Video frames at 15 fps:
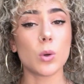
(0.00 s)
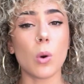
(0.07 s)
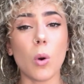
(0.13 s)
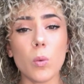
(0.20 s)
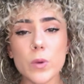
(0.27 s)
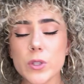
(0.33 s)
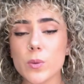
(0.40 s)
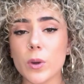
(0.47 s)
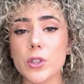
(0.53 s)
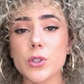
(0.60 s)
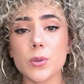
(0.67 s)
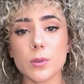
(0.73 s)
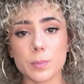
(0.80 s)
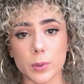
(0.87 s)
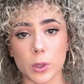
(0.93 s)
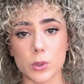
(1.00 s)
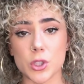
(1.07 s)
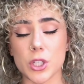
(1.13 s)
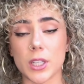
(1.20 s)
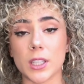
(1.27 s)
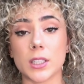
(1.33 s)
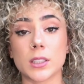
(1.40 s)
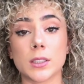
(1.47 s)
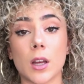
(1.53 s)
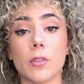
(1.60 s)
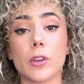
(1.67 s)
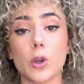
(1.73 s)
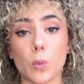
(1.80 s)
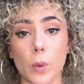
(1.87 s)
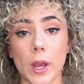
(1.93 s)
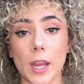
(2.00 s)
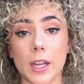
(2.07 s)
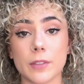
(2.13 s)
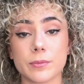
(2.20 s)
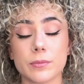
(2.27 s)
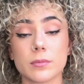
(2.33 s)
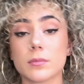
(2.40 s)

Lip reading: You always want to approach it in a loving way.